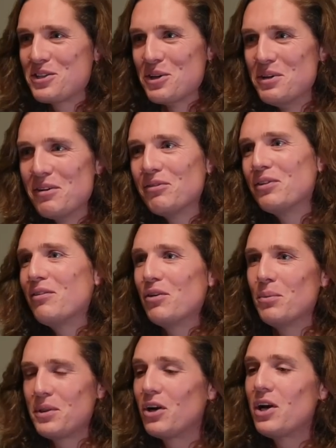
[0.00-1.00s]
it's so different for
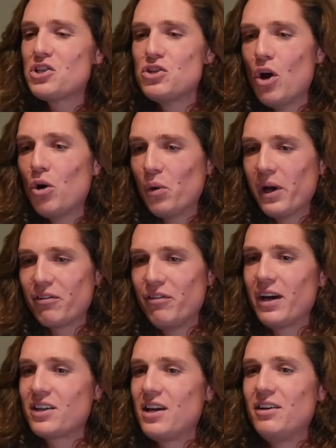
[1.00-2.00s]
everyone, but there yeah. is no quick
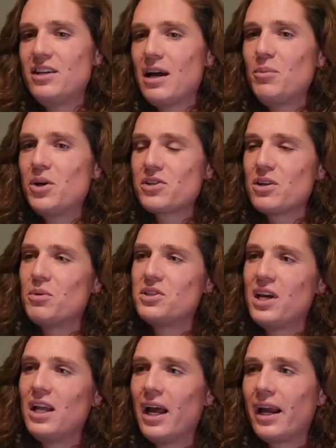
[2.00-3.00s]
fix. Anytime you hear someone
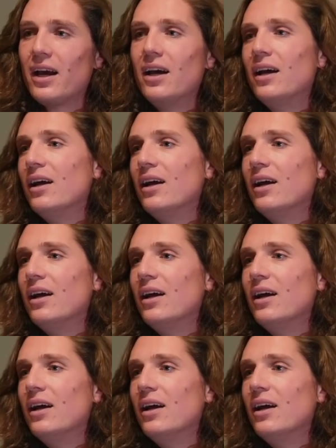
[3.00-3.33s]
say like